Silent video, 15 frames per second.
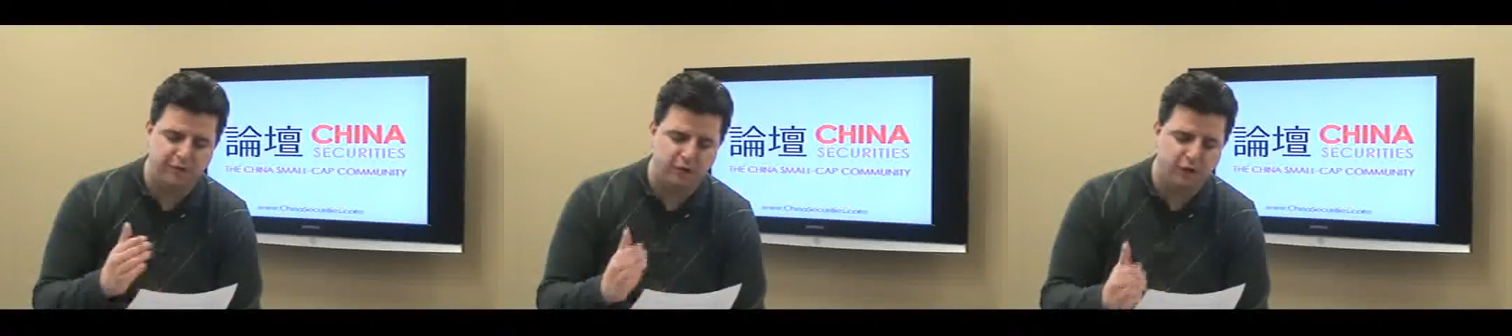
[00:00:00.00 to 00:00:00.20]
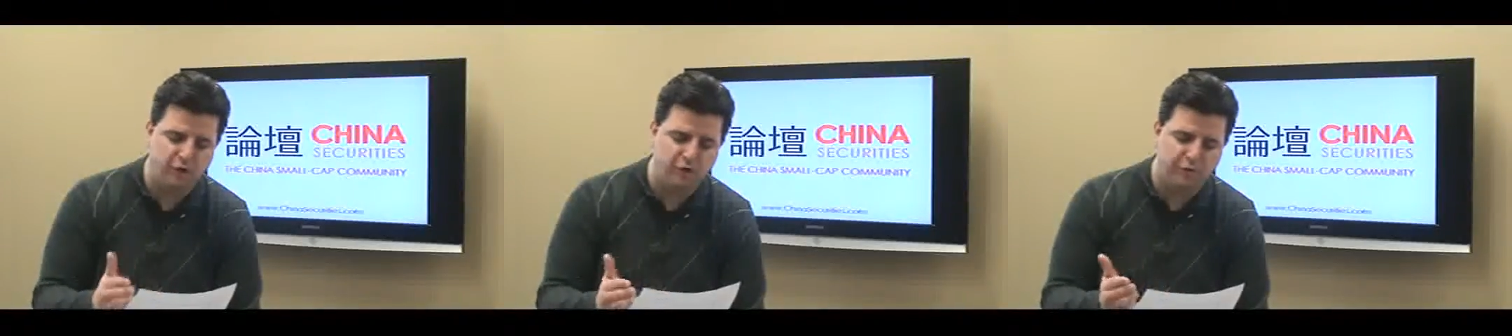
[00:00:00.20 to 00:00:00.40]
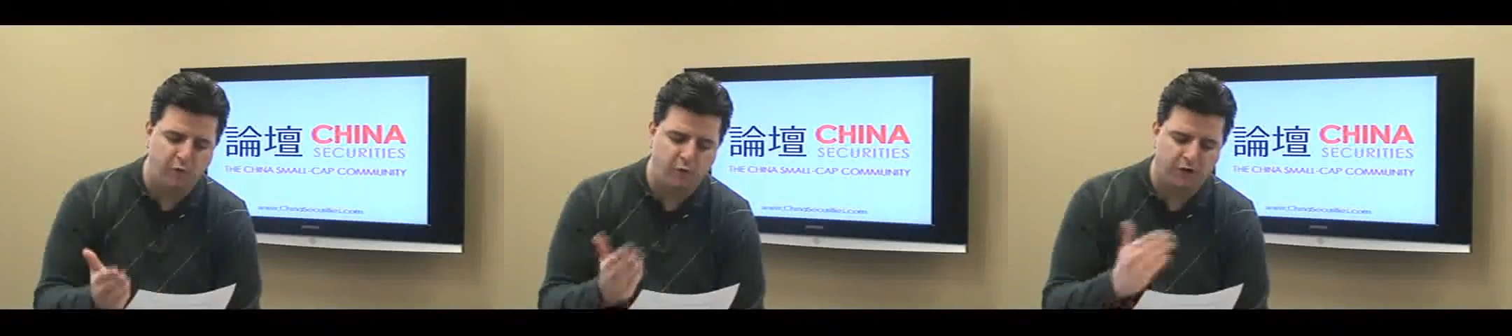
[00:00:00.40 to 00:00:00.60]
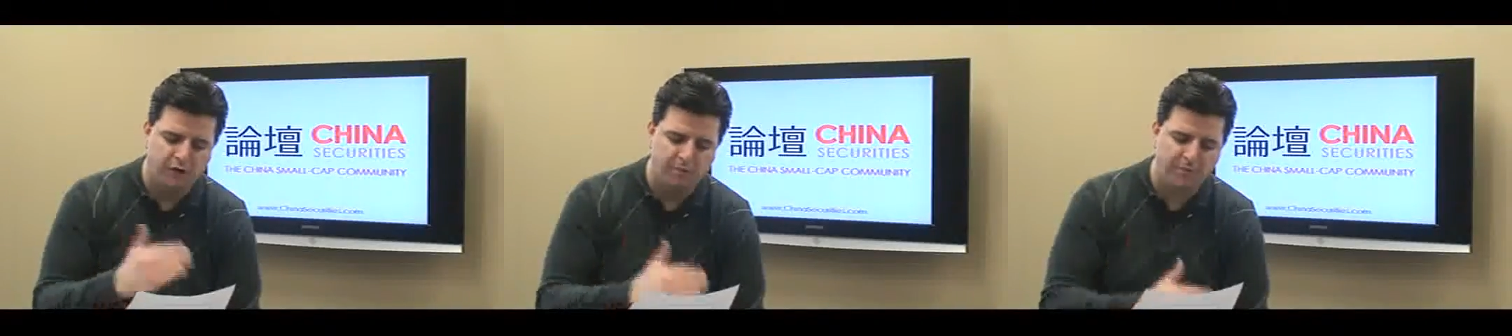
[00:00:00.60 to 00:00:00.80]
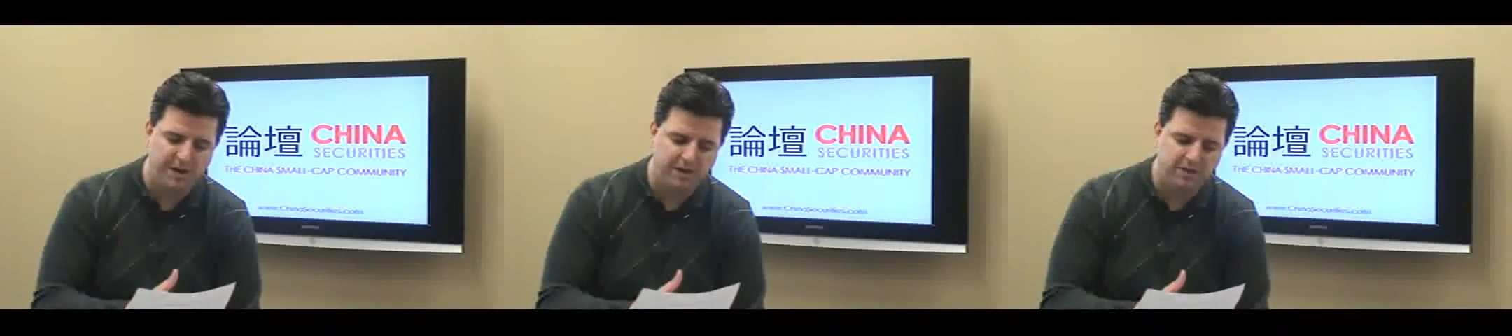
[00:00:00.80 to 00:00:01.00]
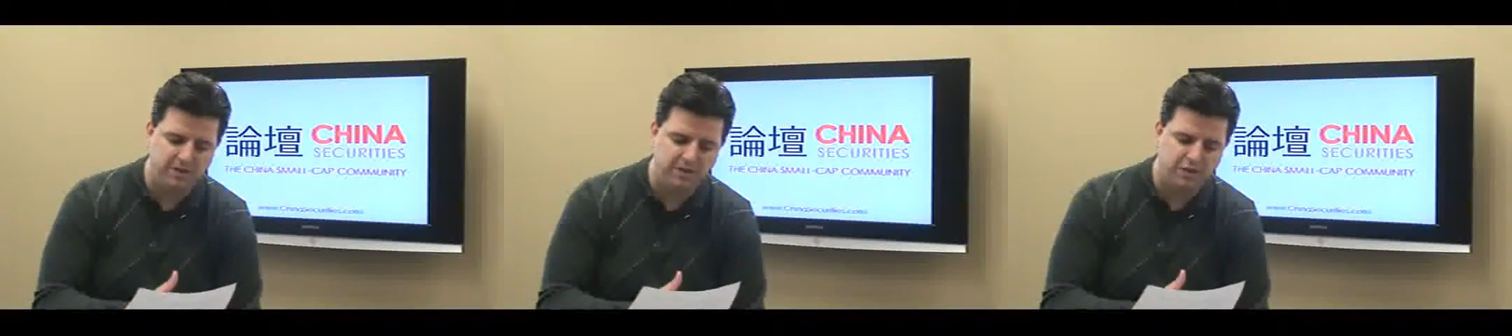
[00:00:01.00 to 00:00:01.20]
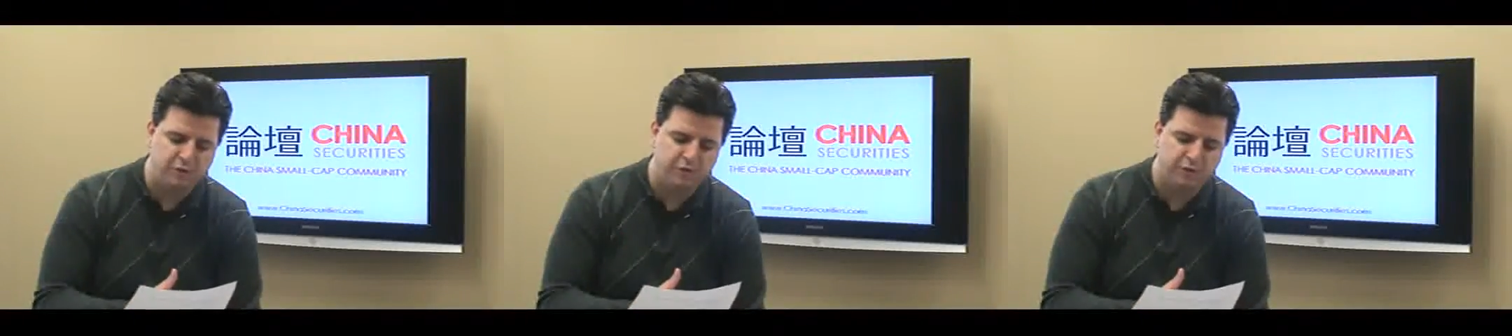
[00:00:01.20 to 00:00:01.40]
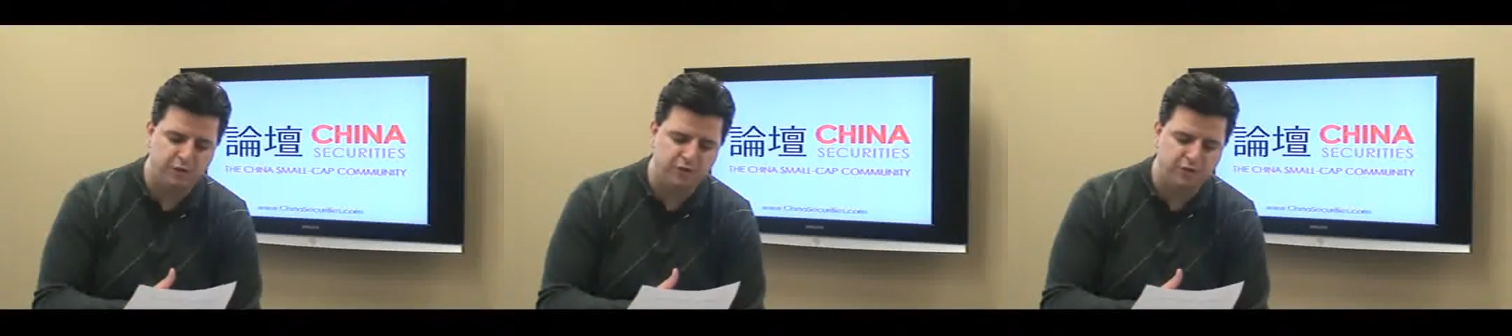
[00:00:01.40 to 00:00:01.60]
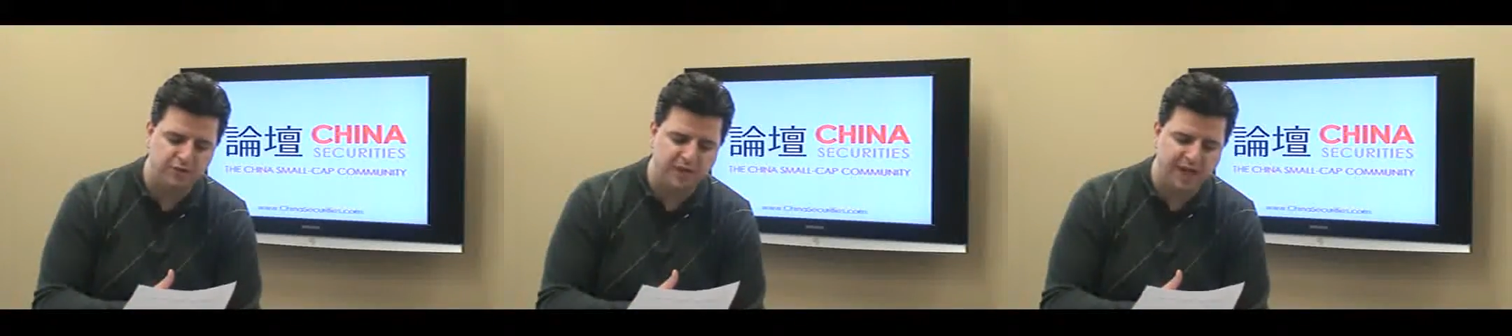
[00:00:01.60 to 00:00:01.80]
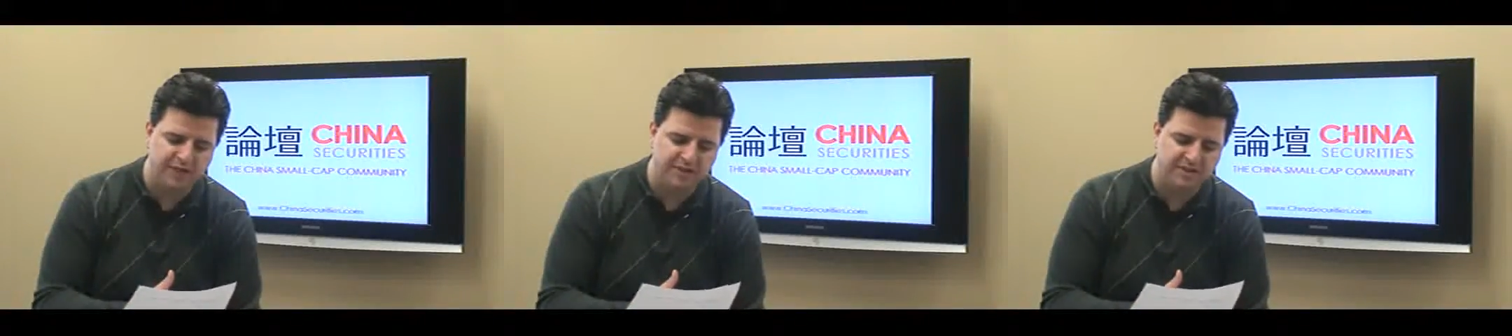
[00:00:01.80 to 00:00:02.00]
for Q4 compared to Q4
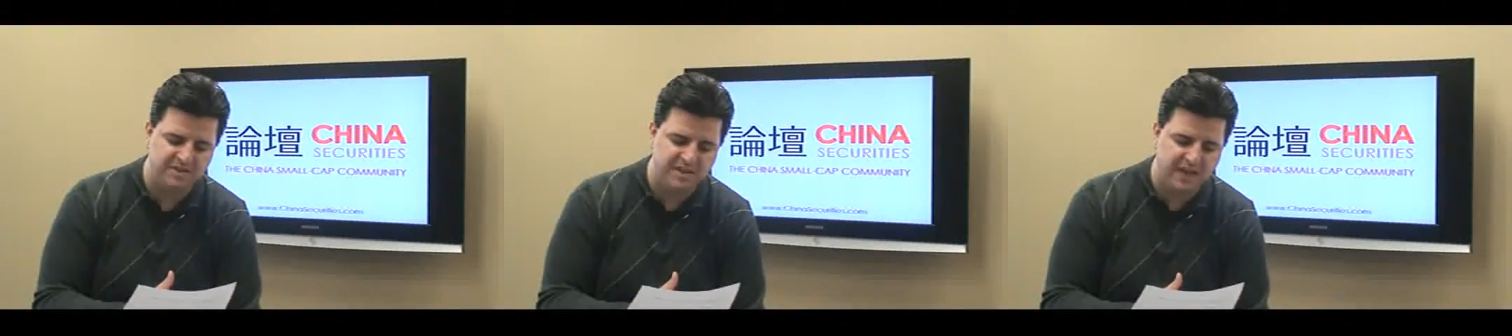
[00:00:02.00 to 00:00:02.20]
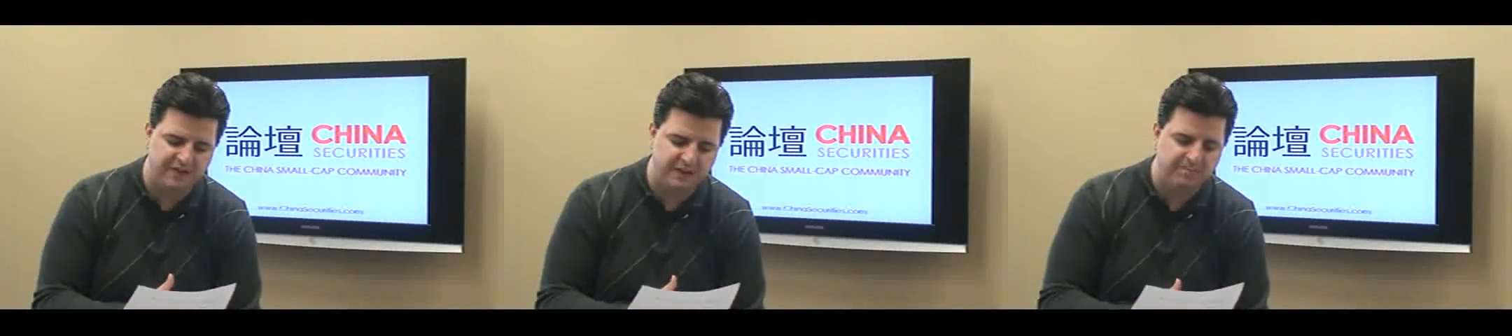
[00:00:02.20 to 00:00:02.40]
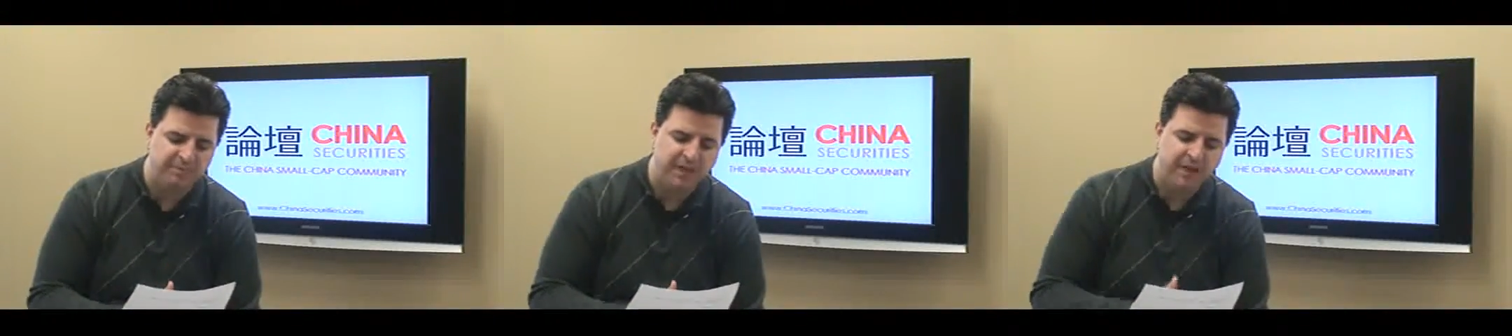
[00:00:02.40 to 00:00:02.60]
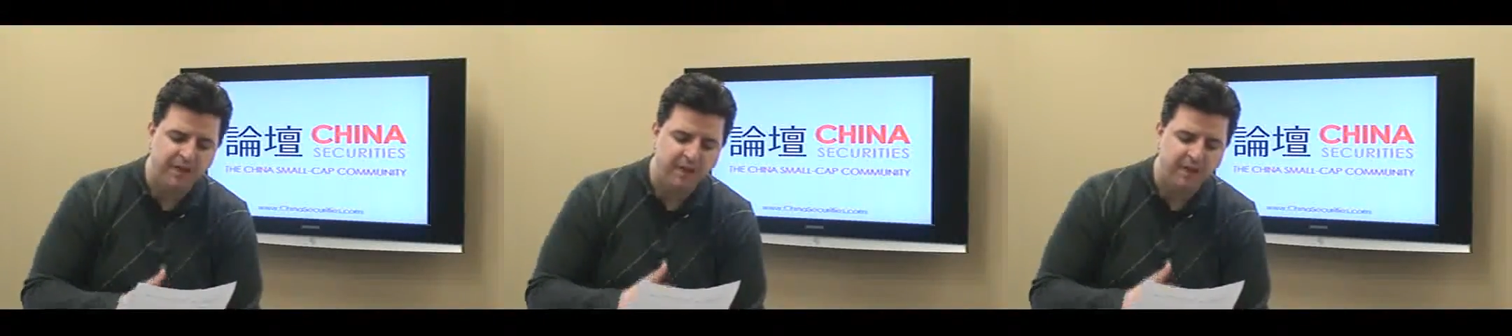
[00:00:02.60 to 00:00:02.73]
2007.